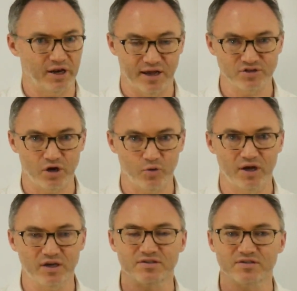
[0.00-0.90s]
as
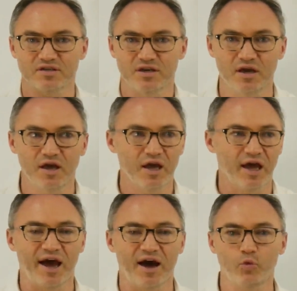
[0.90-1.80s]
always, and see
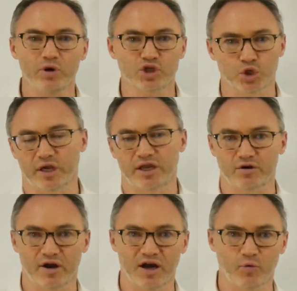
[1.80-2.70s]
how we trade
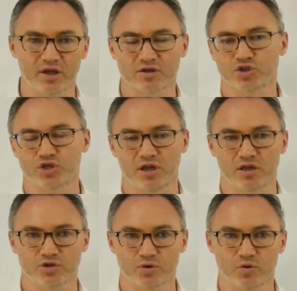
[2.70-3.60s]
or how we
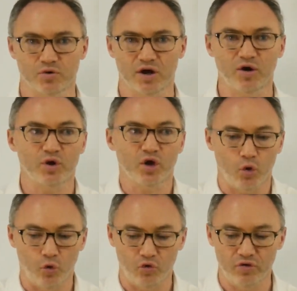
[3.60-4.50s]
exchange or how we
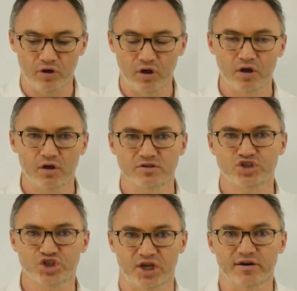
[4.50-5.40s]
hold
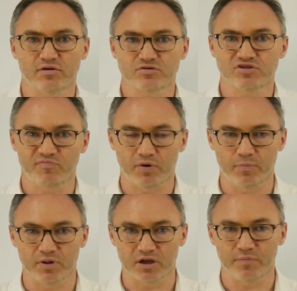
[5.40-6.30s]
shares of
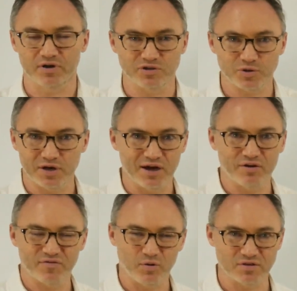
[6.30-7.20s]
public companies right now. And
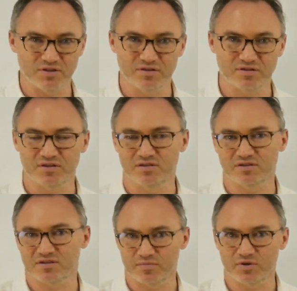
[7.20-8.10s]
of course, in this
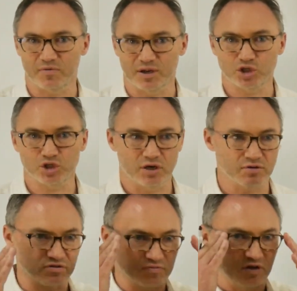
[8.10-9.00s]
instance, I'm talking about
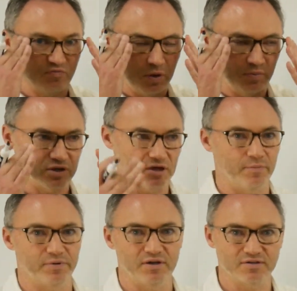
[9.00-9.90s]
shares of public
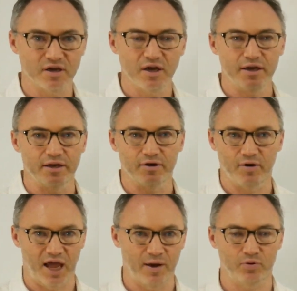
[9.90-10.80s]
companies, you know,
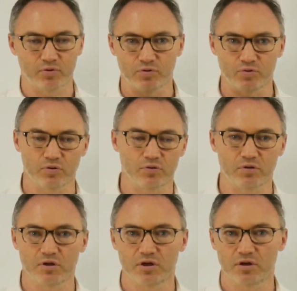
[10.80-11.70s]
Apple, Google,